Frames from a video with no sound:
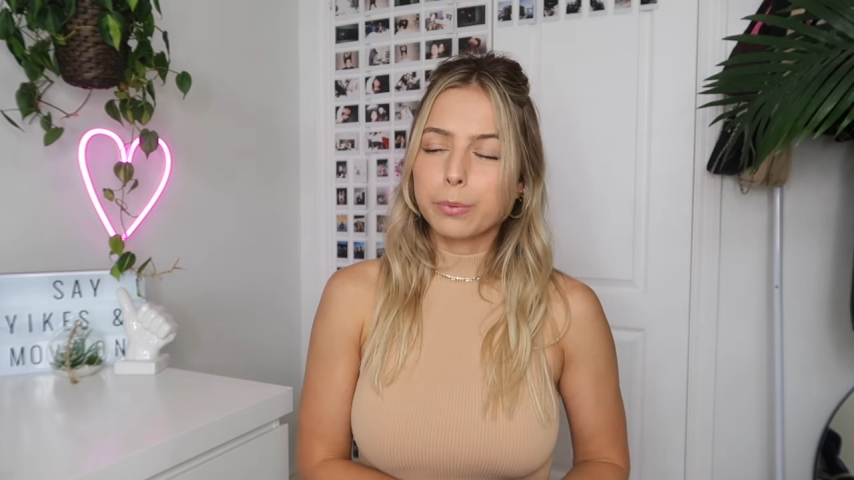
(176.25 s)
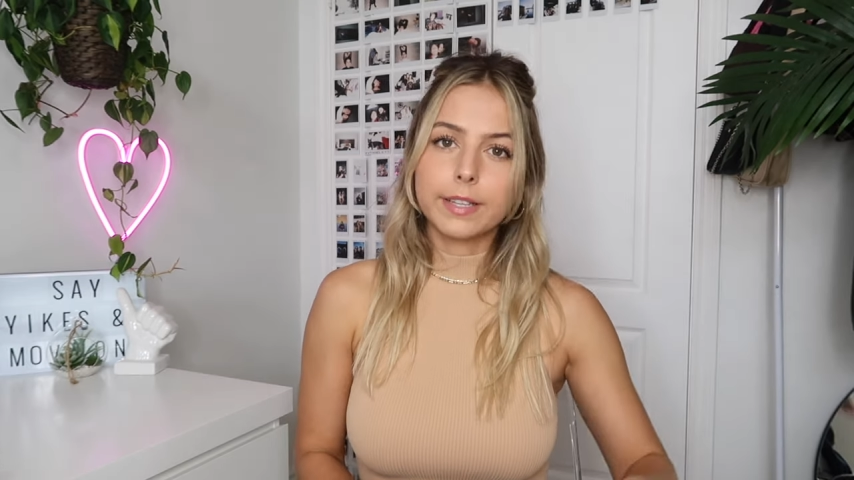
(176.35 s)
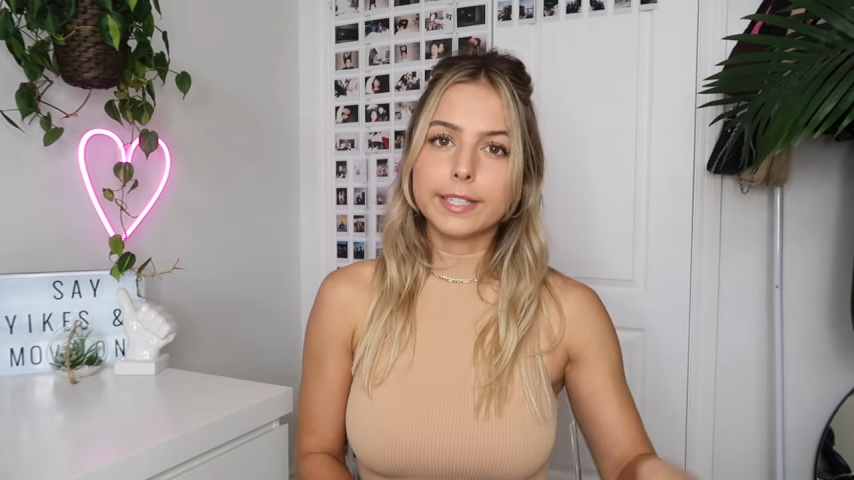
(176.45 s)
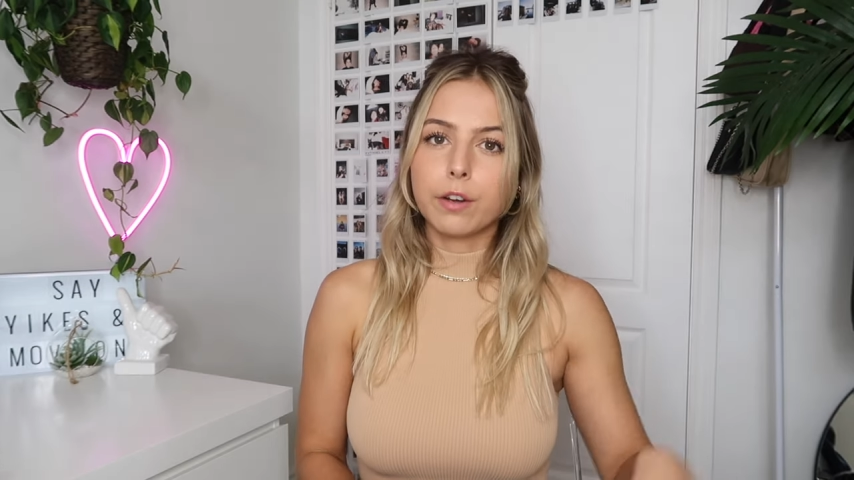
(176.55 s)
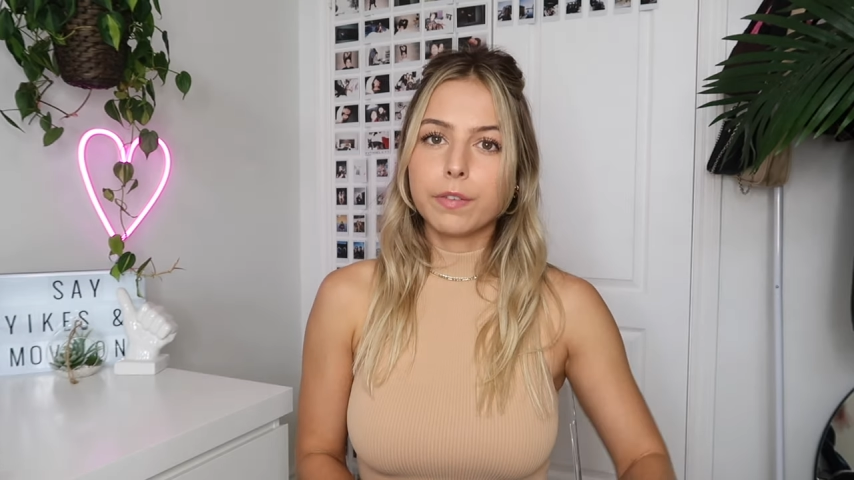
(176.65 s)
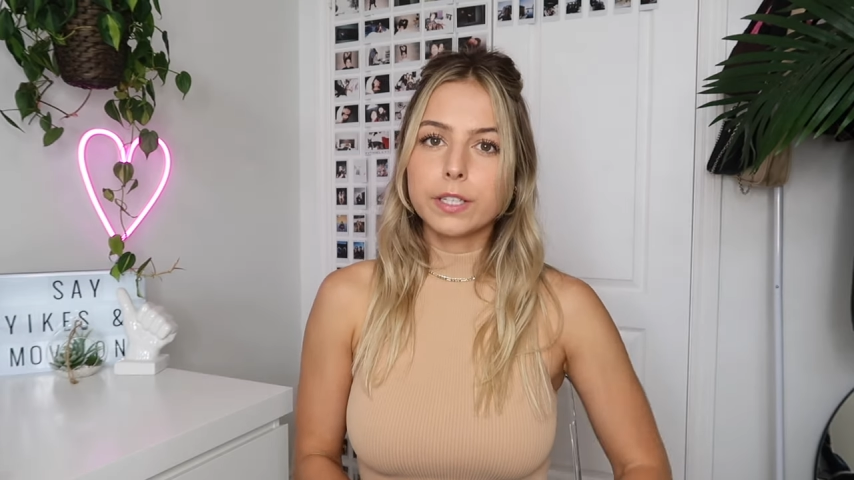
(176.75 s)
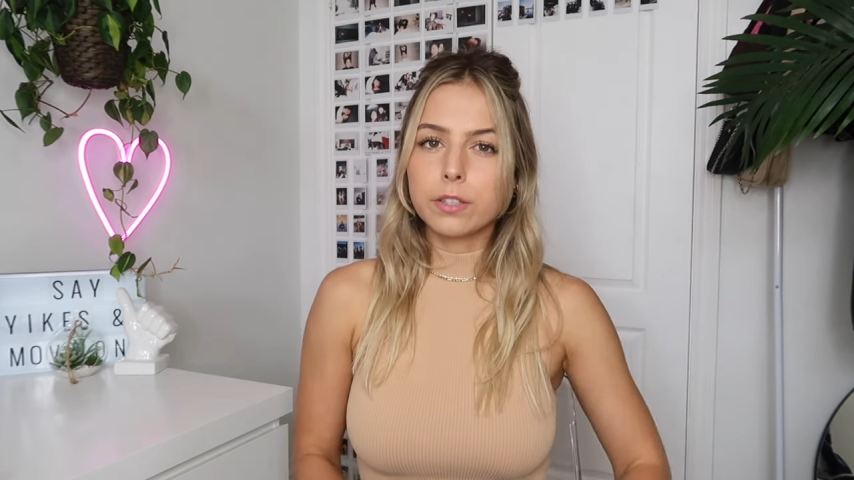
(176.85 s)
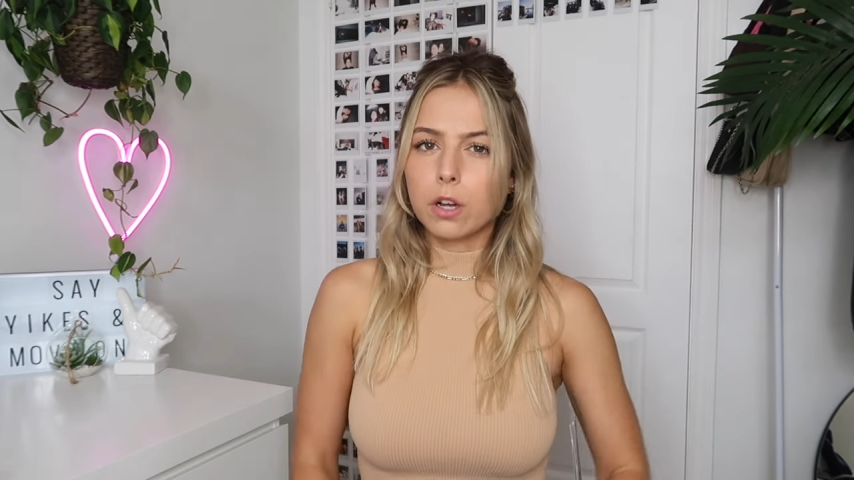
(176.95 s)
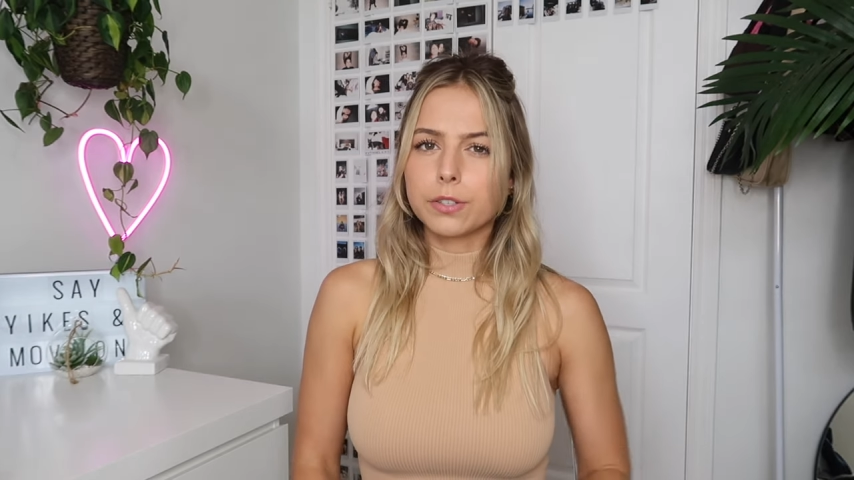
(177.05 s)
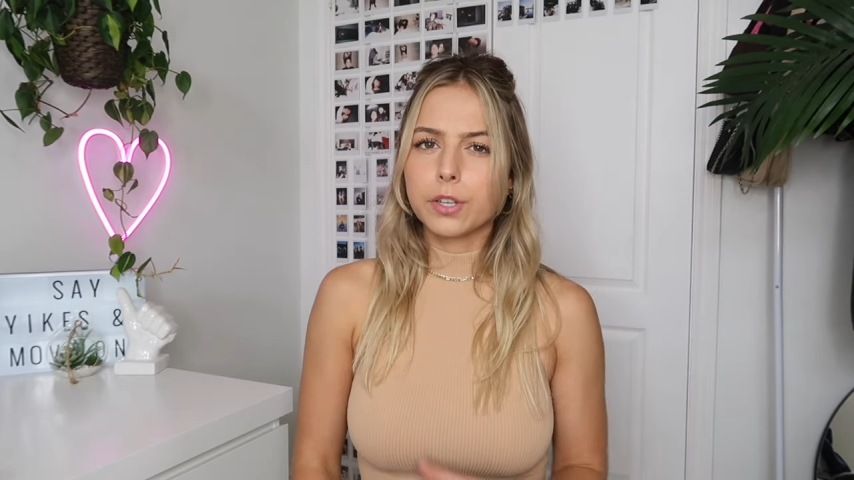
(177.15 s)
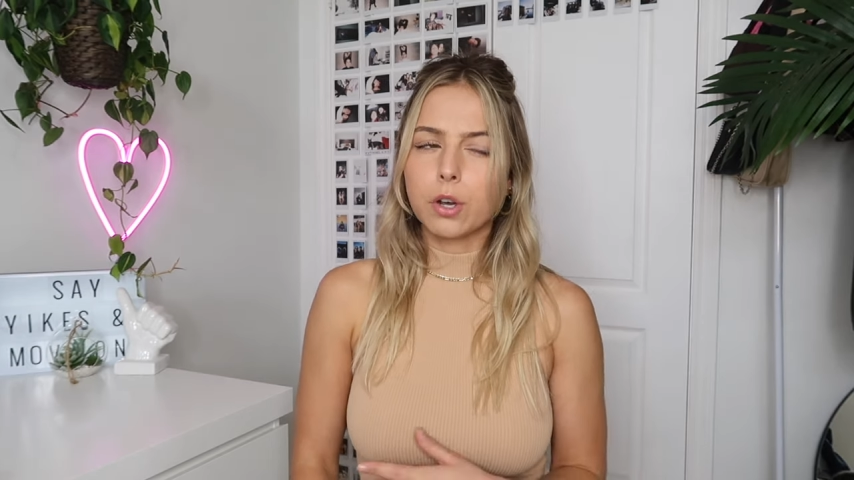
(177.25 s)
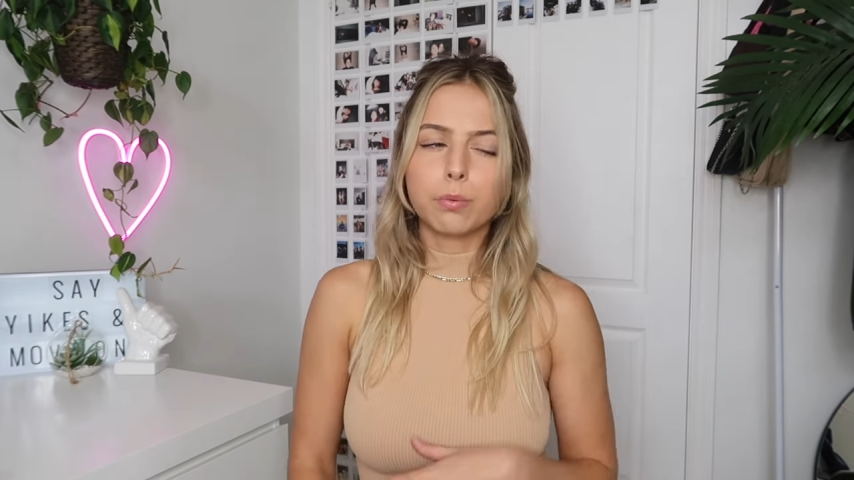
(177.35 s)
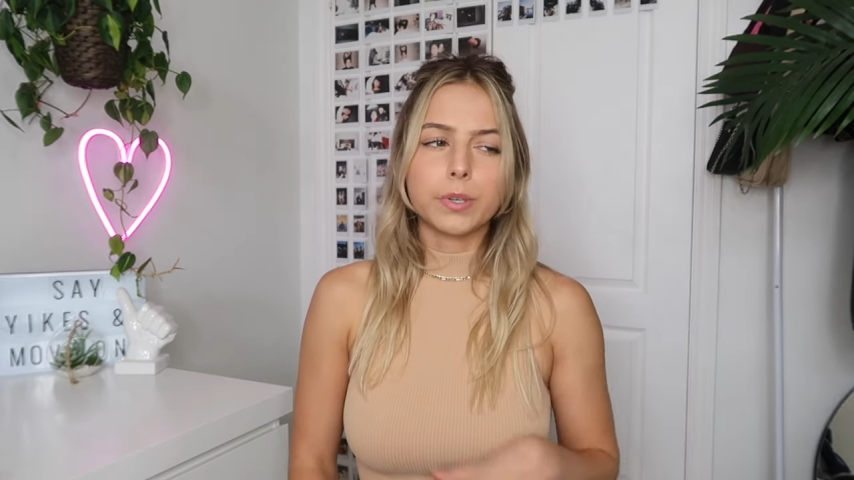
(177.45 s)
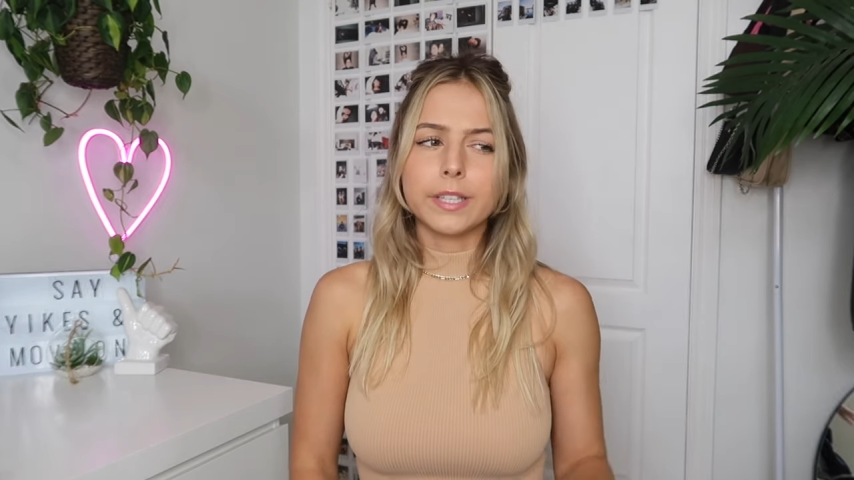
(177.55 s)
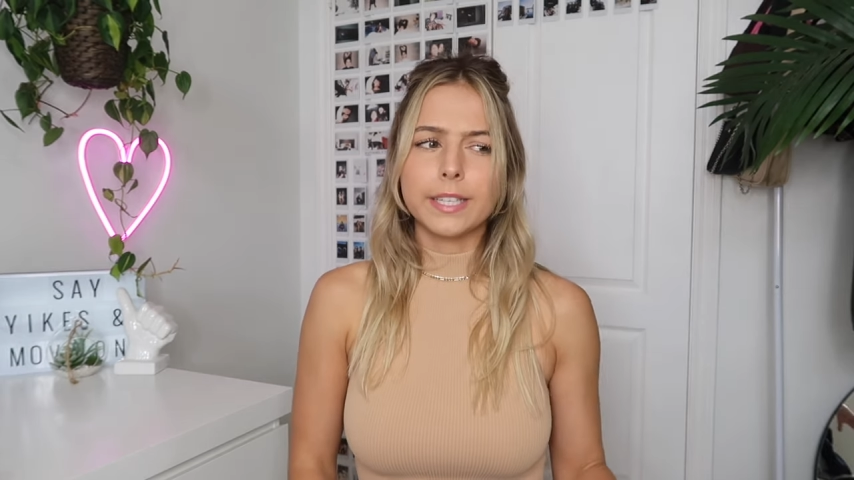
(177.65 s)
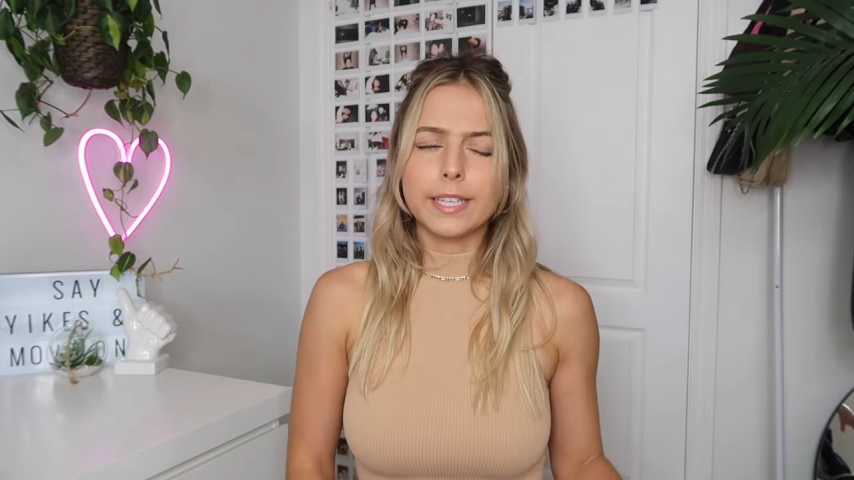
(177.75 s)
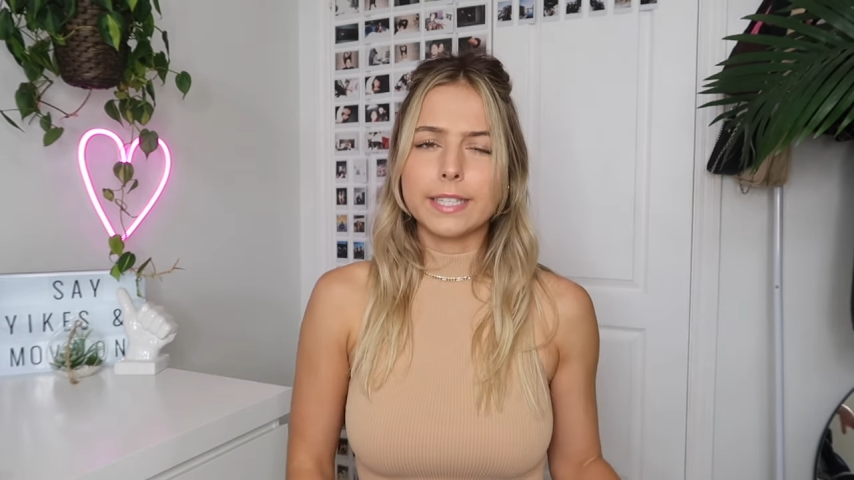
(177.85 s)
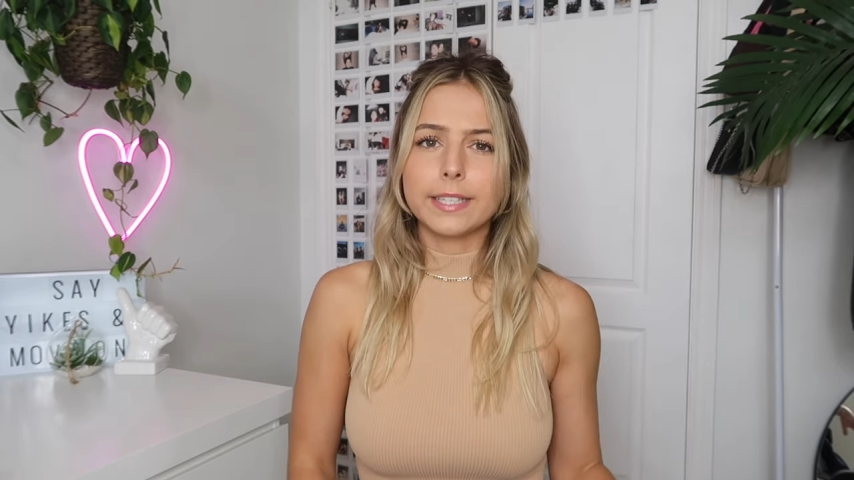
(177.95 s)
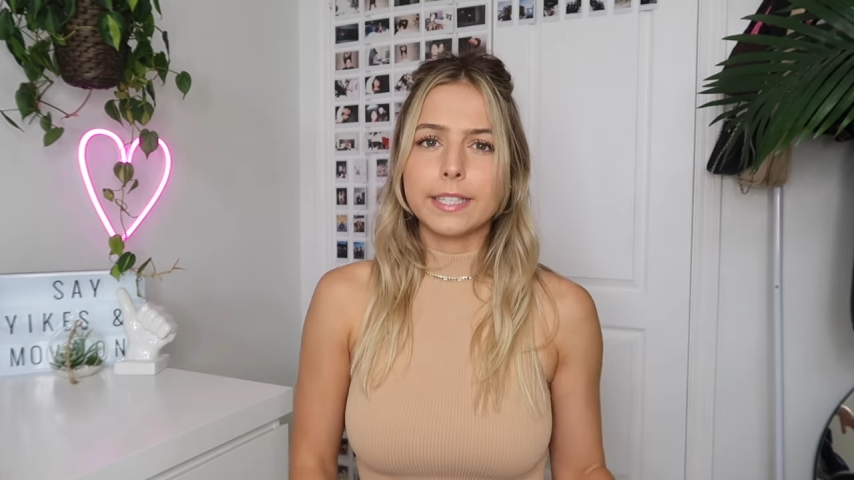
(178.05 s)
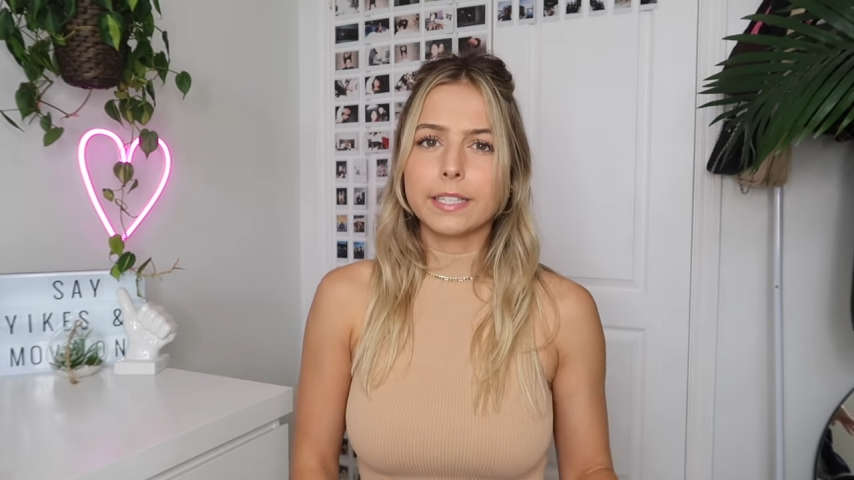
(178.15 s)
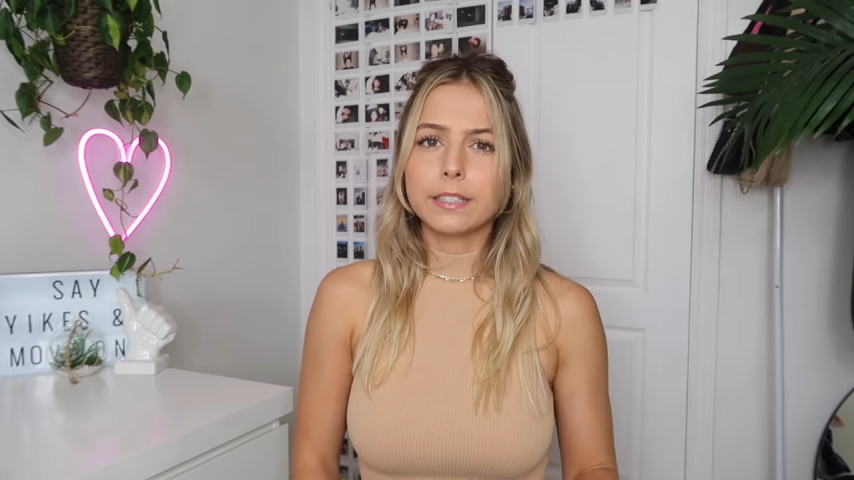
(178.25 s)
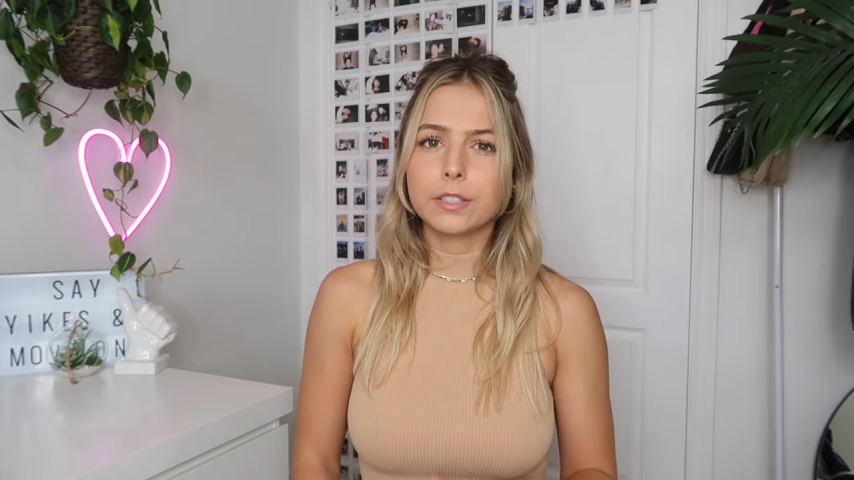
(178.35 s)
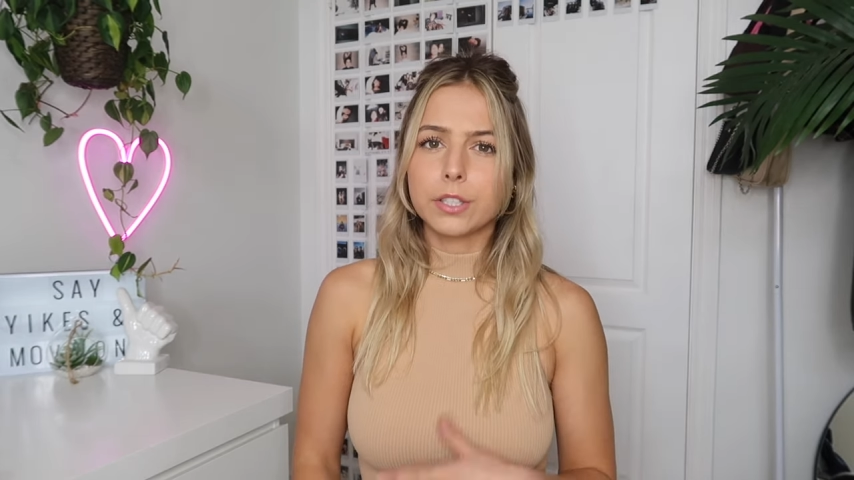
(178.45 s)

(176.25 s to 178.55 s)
This outfit is also really easy